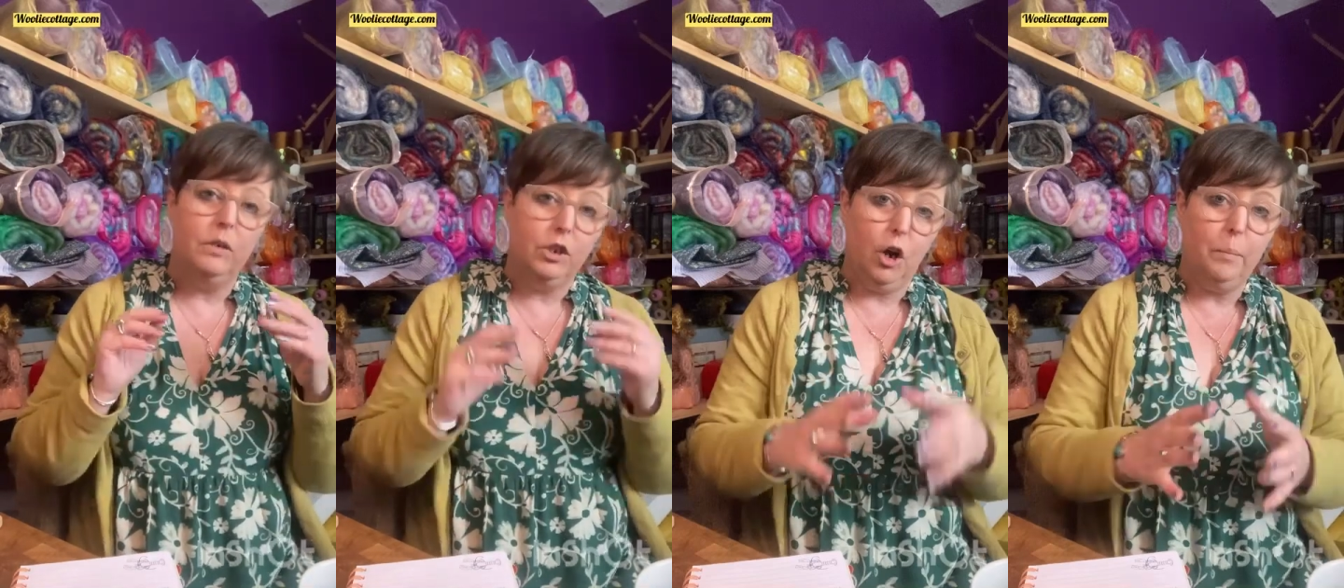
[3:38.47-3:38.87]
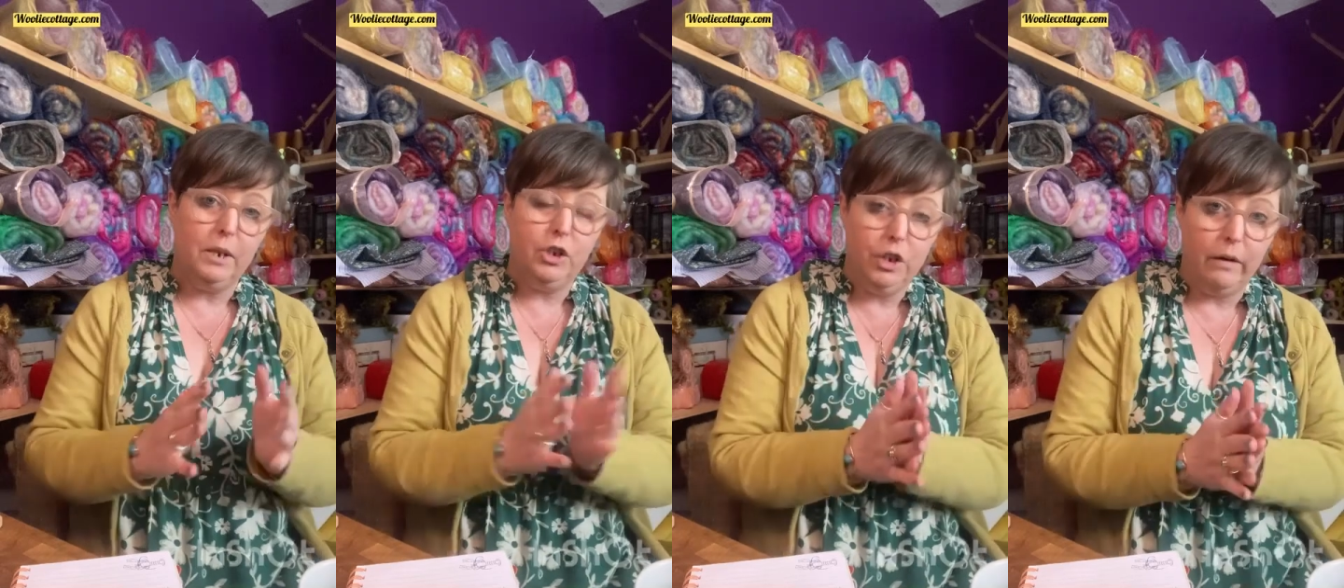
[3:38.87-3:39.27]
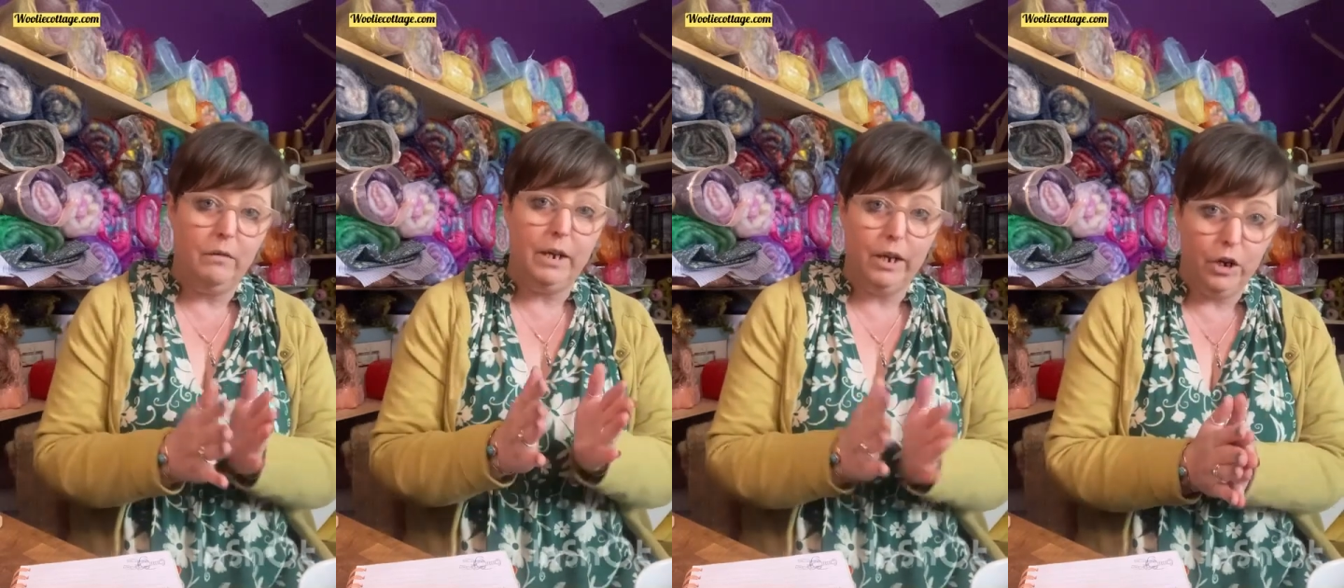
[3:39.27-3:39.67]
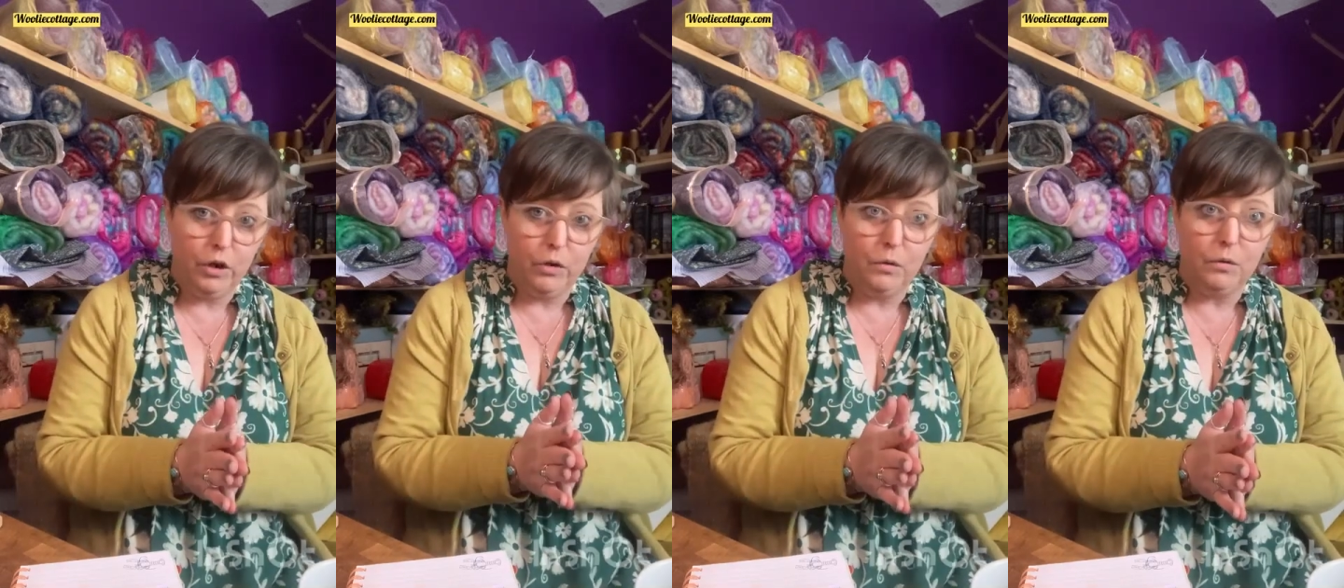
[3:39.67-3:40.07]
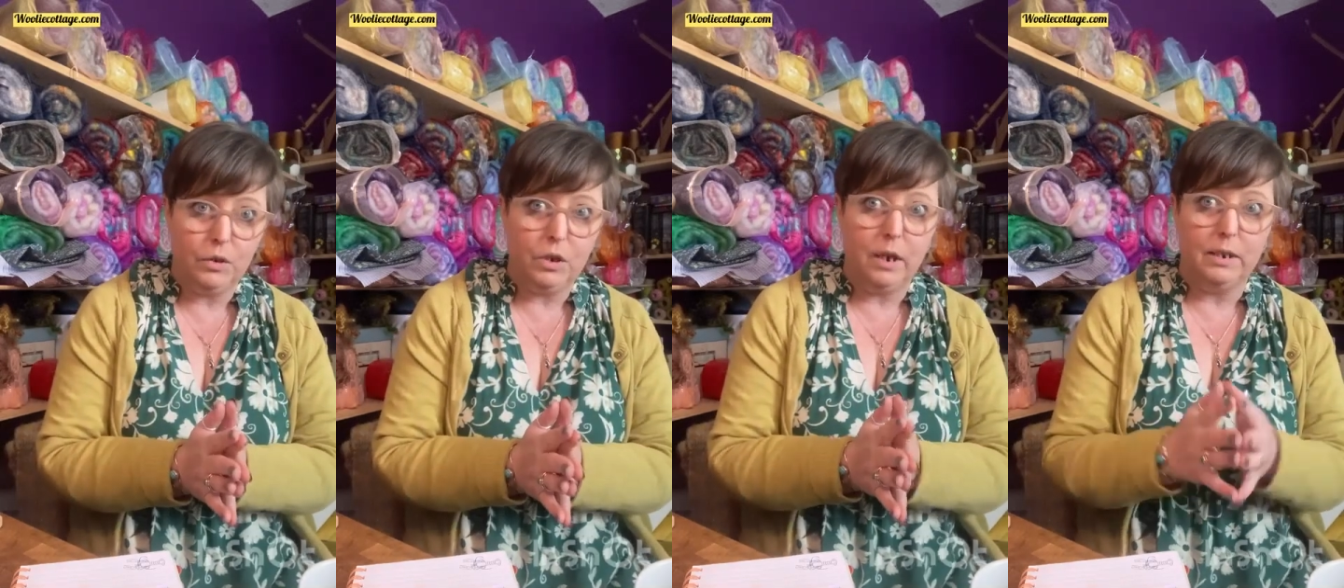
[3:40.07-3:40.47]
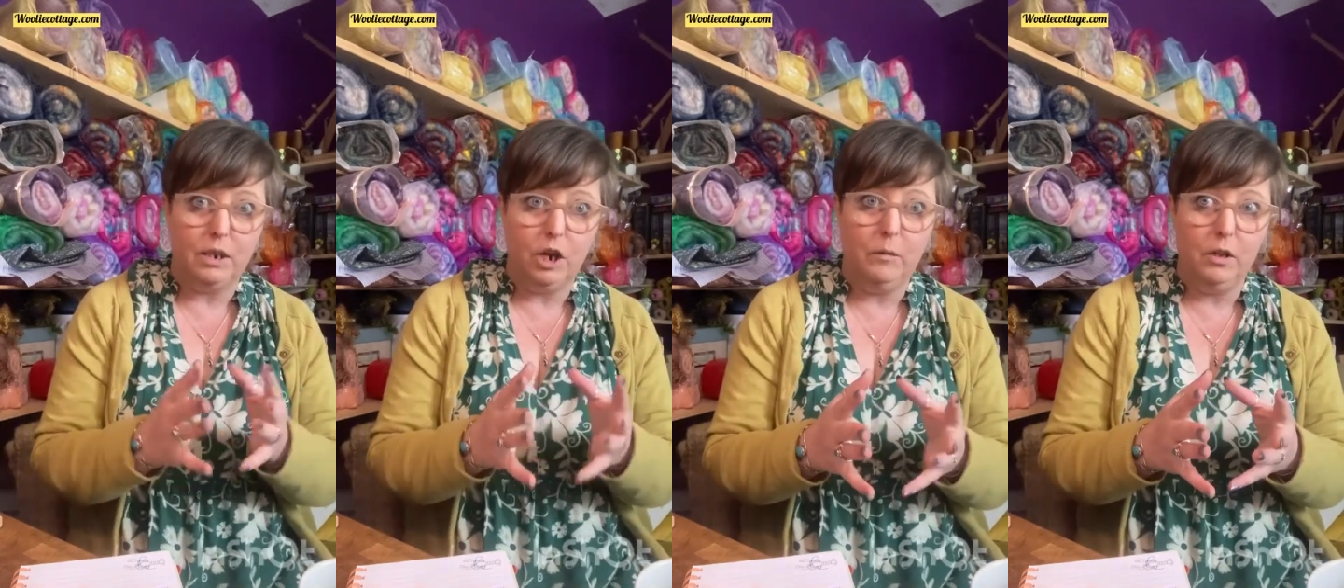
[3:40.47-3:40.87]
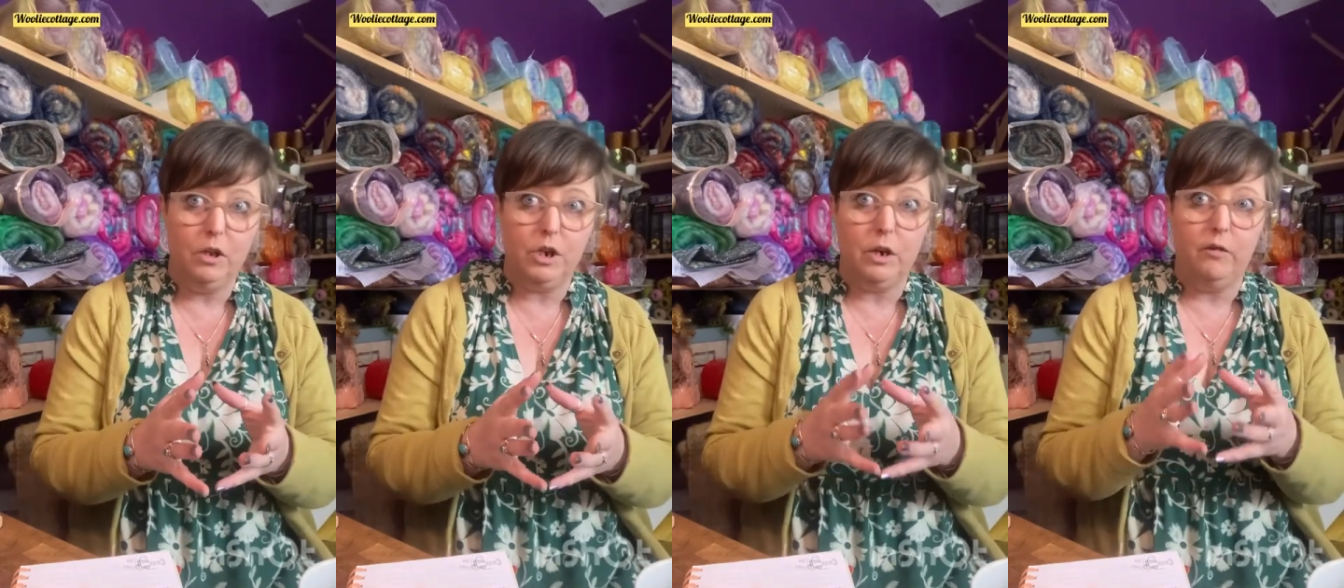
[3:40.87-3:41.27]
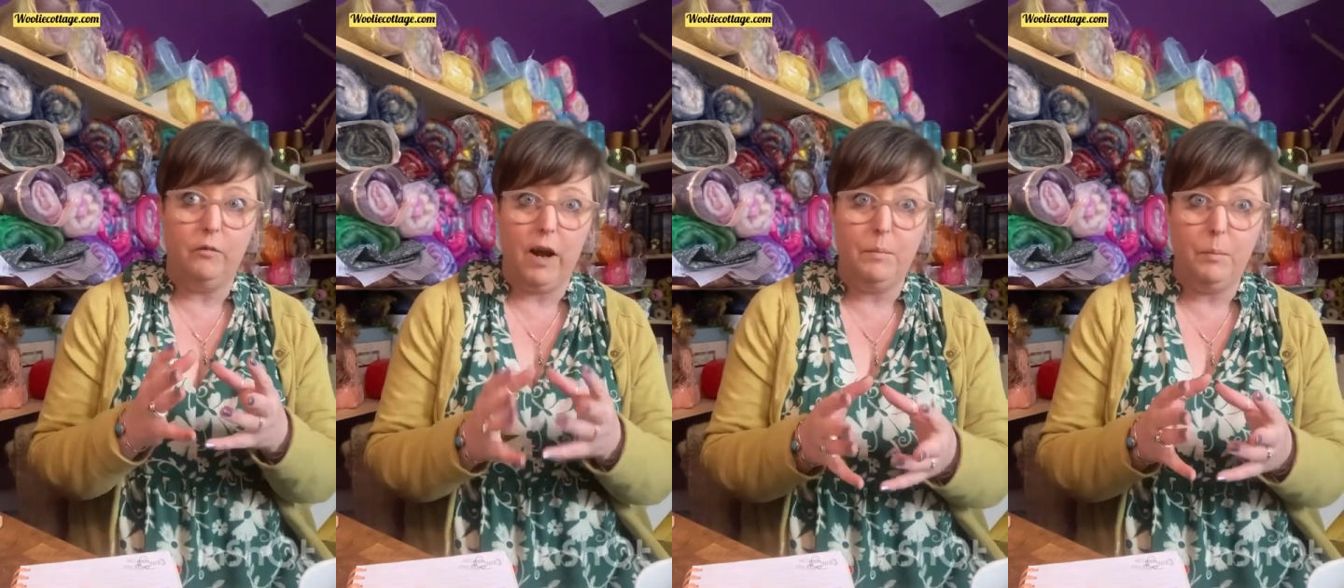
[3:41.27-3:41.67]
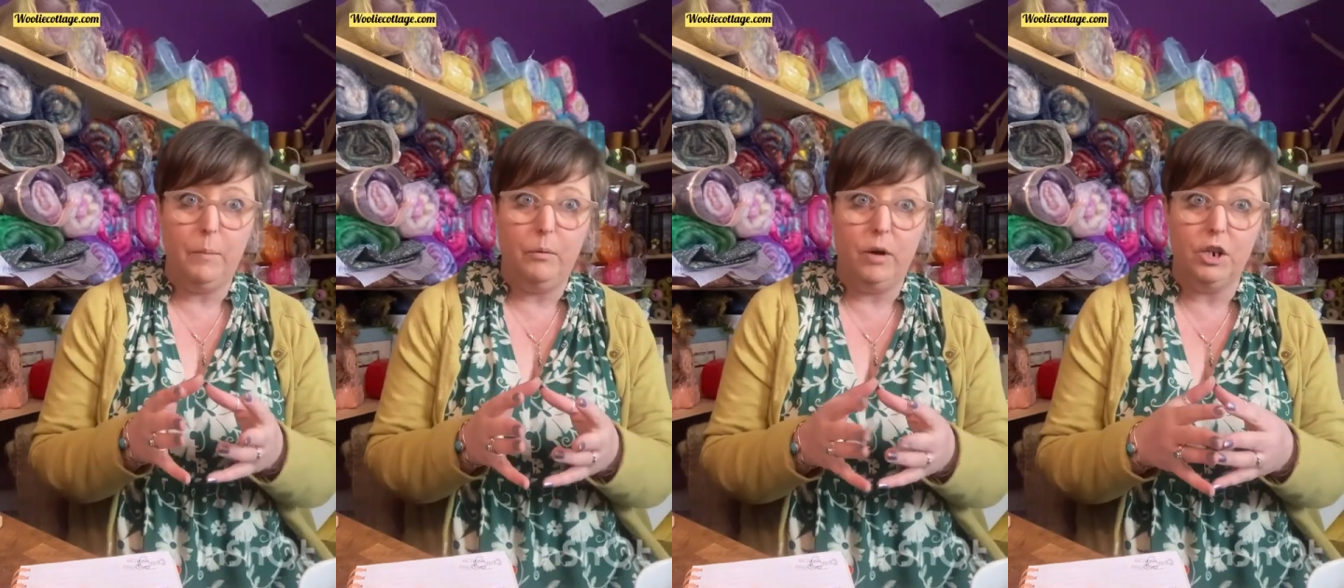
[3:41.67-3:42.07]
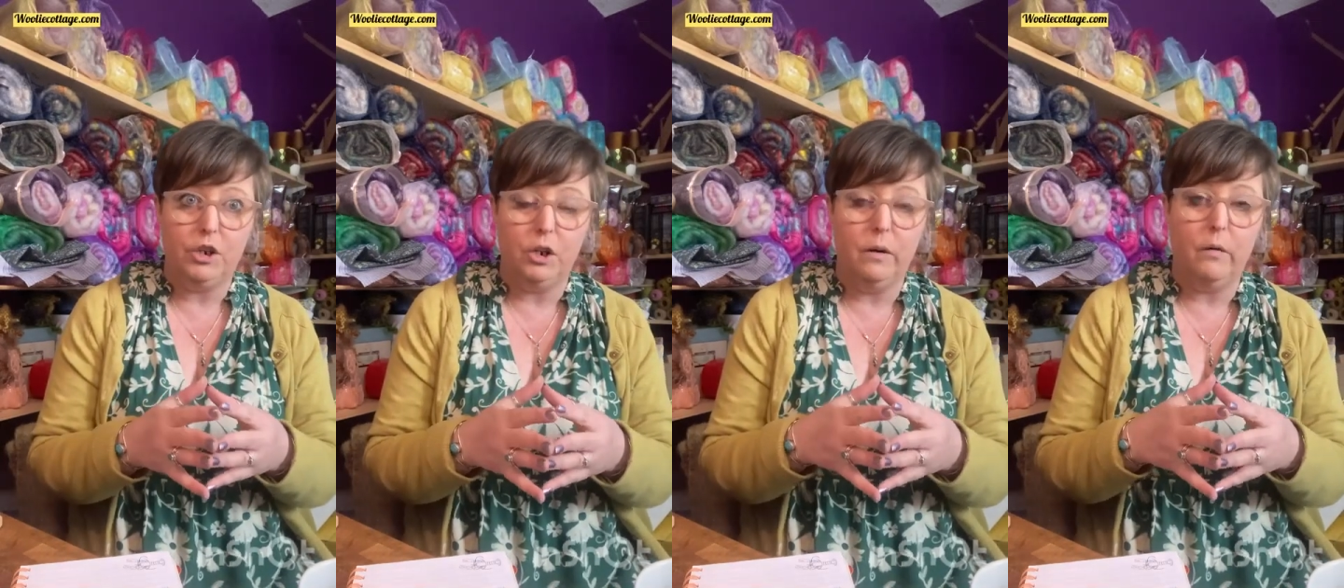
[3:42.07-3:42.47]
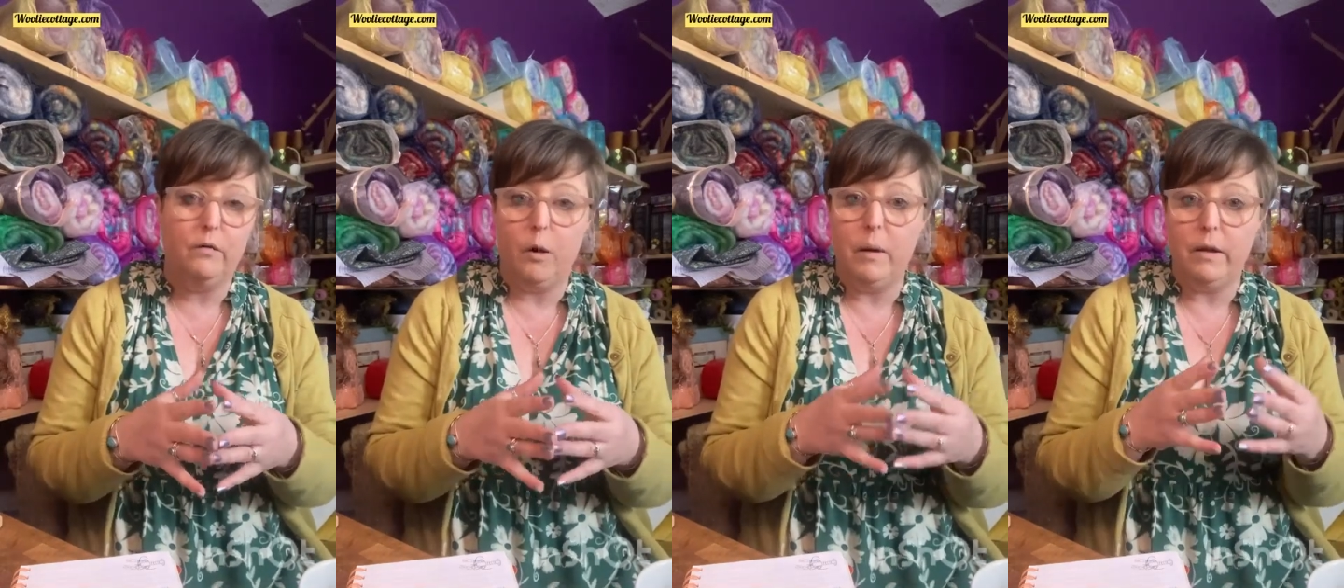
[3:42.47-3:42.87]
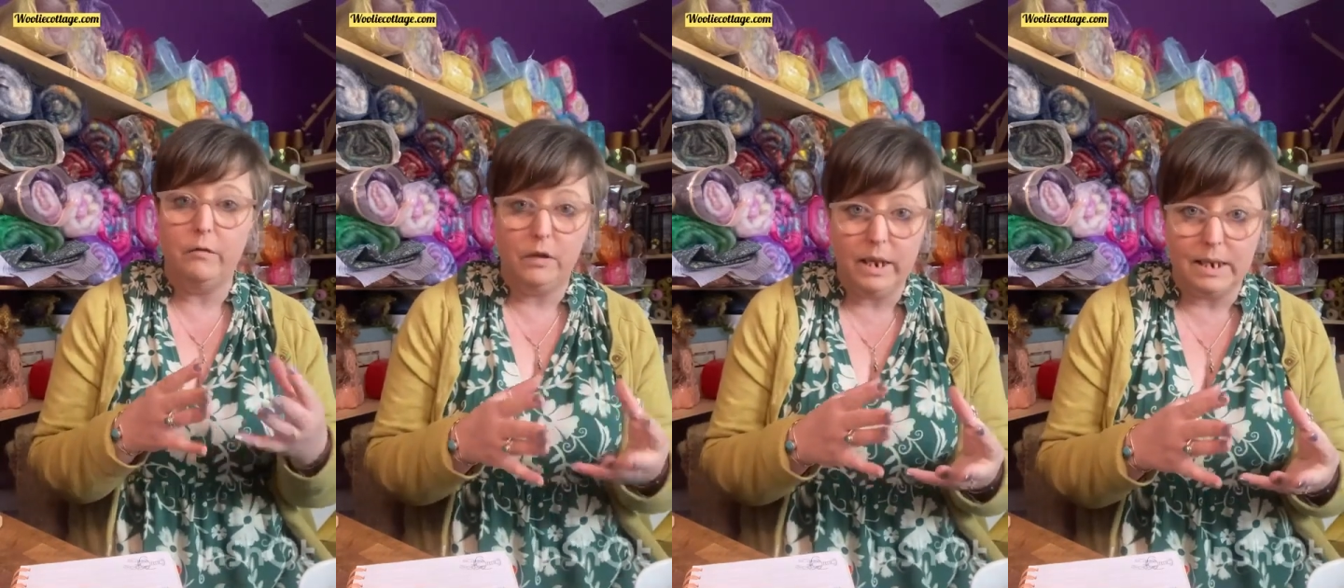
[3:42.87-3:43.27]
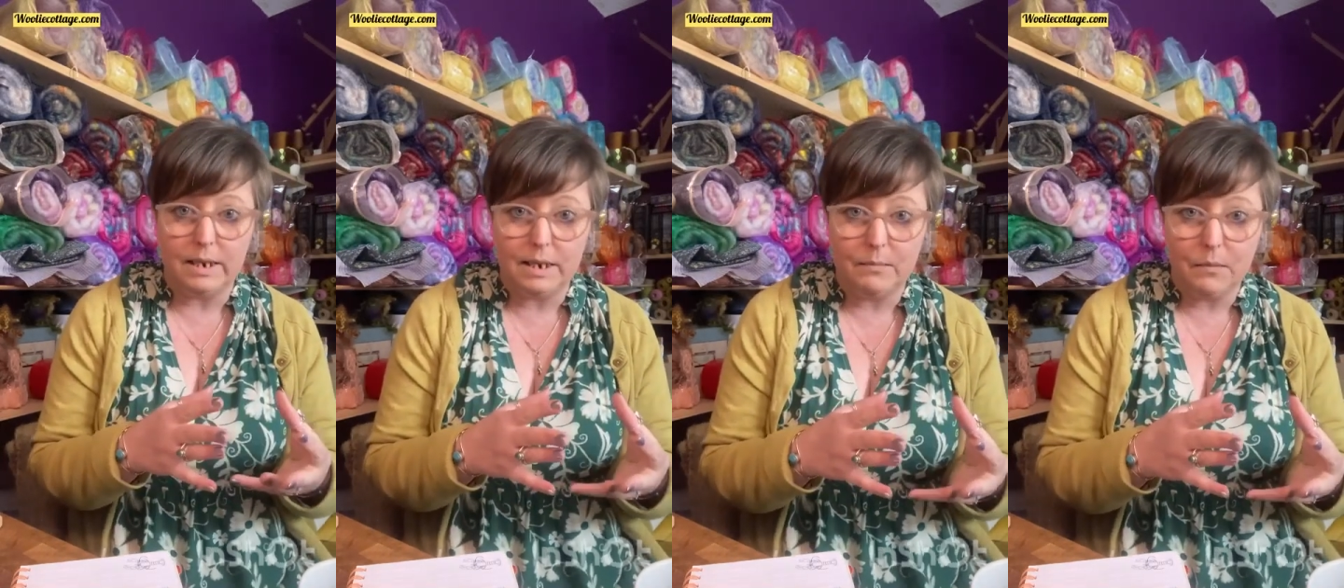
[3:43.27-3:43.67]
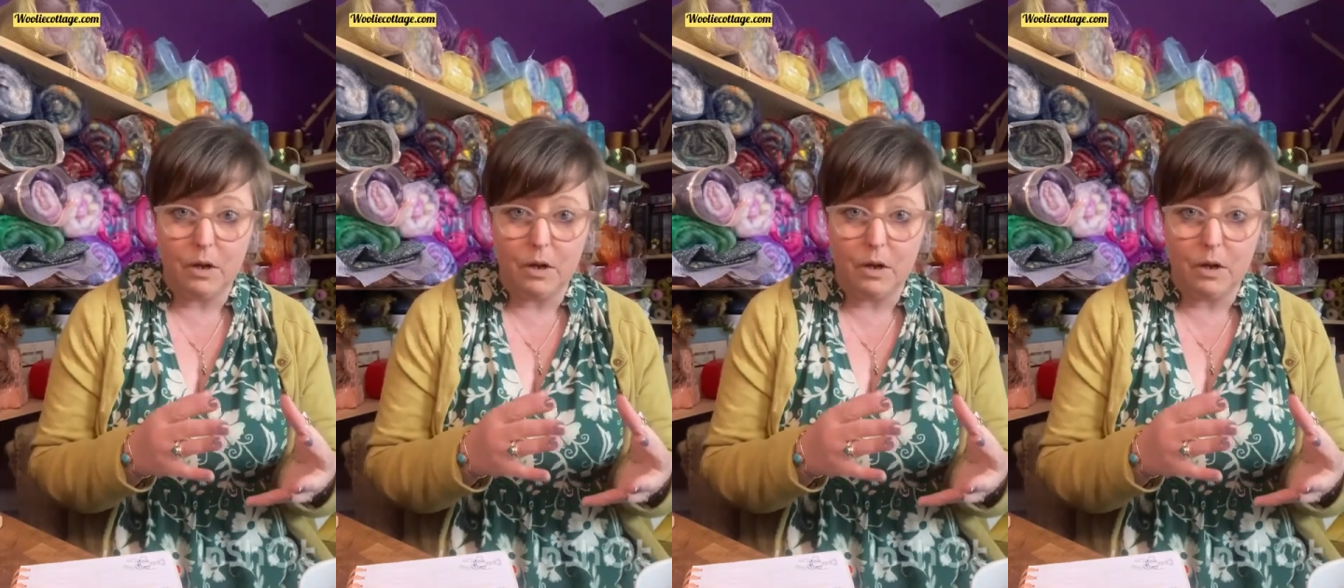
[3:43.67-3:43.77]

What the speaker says: top is generally used as a terminology of fibre preparation from a fleece,